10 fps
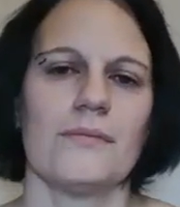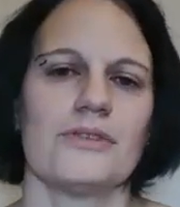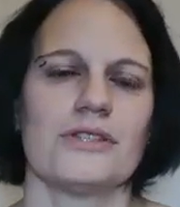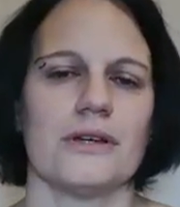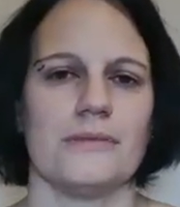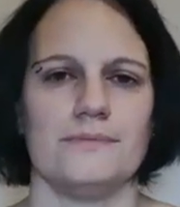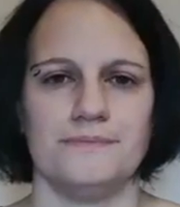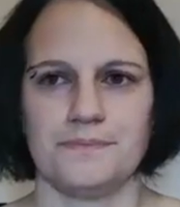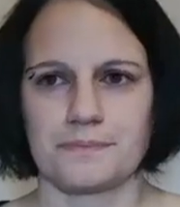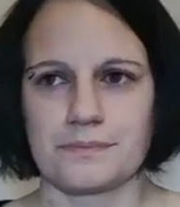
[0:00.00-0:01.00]
So
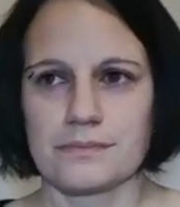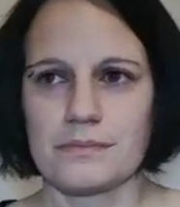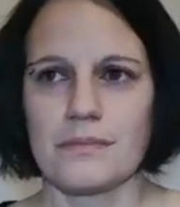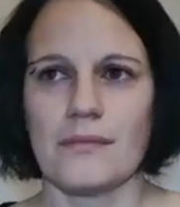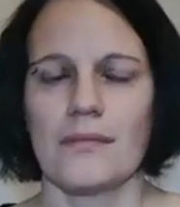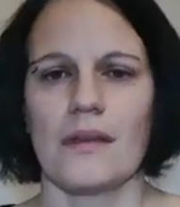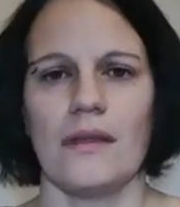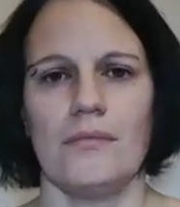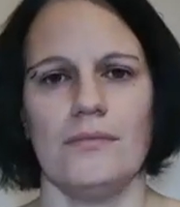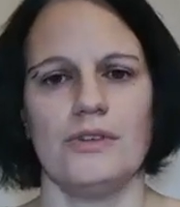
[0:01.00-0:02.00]

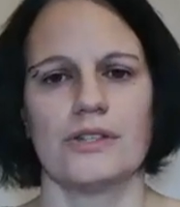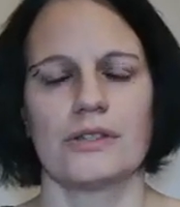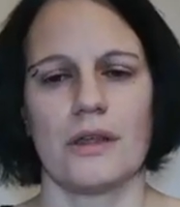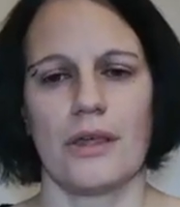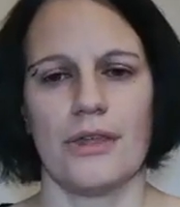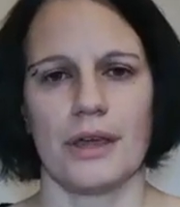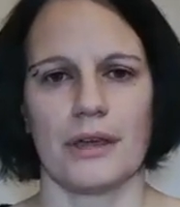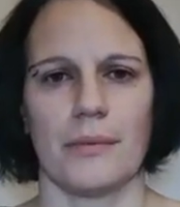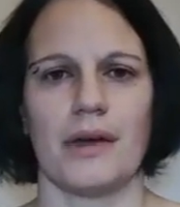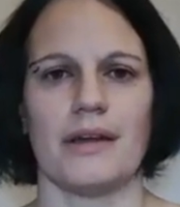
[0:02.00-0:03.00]
just think
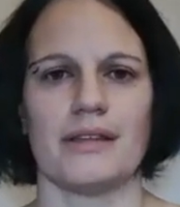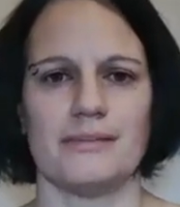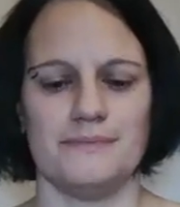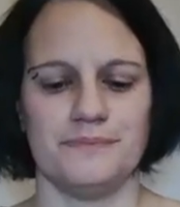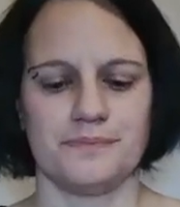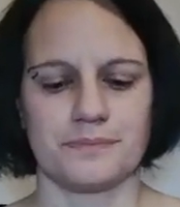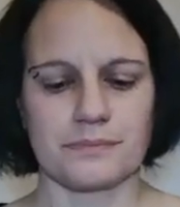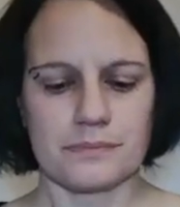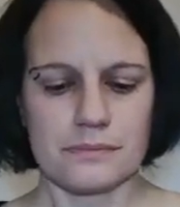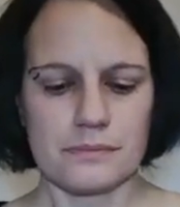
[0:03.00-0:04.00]
about it.
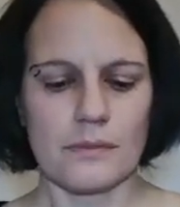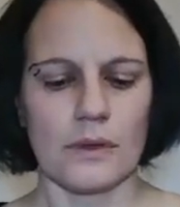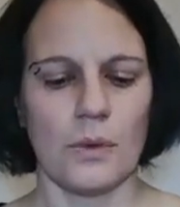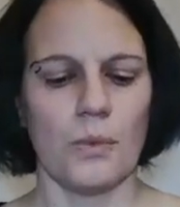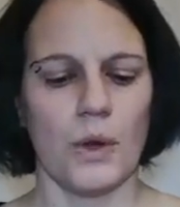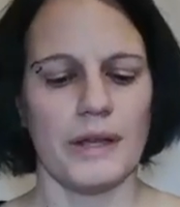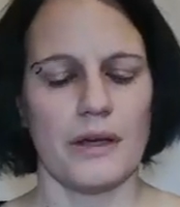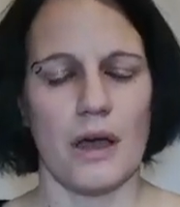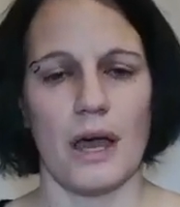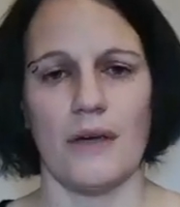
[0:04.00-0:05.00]
When you
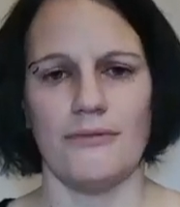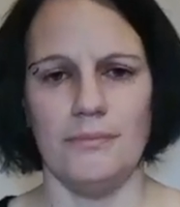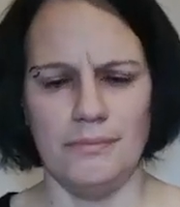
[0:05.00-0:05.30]
have,